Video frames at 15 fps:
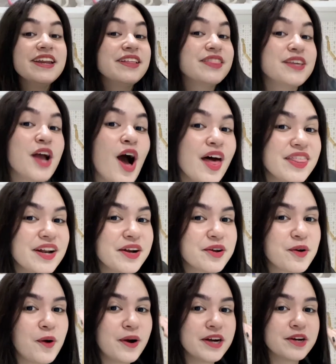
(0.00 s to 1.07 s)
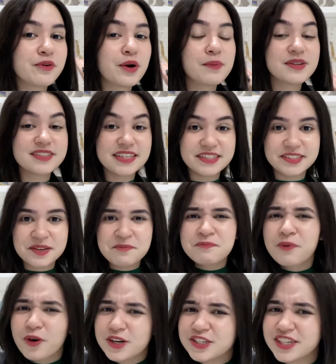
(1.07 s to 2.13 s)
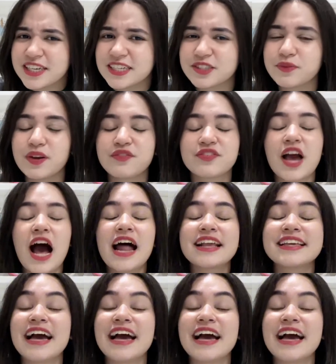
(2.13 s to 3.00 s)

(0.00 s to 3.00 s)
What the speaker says: in the other corner, representing Portuguese, we've got